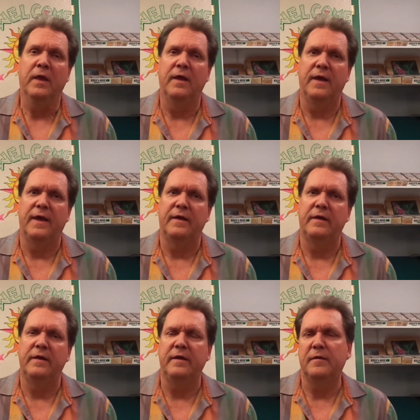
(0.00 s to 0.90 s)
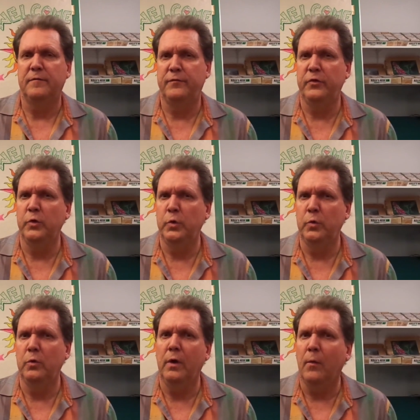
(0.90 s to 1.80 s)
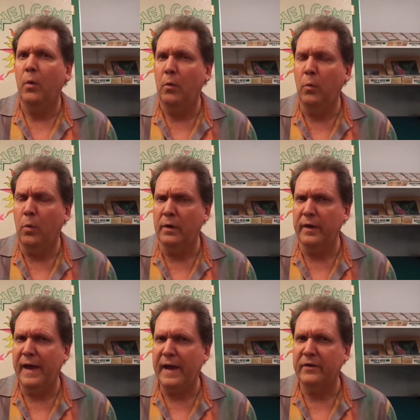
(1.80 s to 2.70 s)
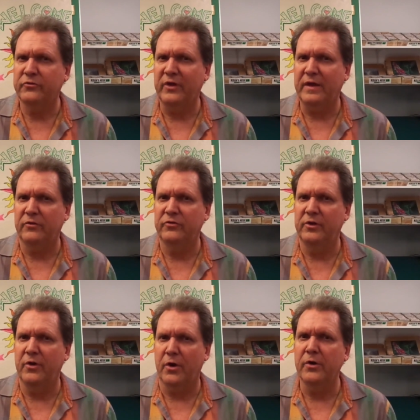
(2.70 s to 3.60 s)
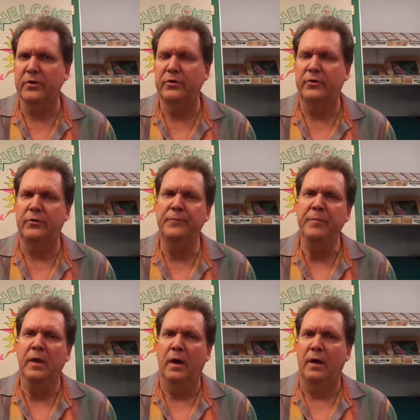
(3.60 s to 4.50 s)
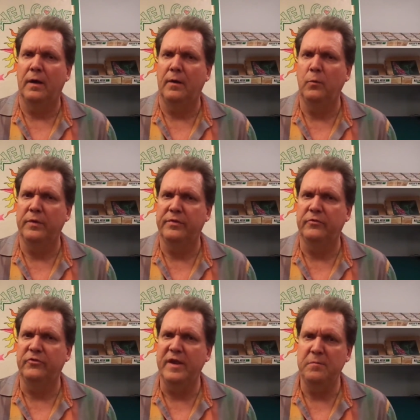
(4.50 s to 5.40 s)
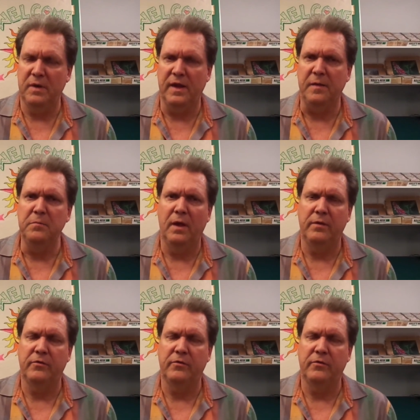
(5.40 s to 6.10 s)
And if you want to access an article with the same name,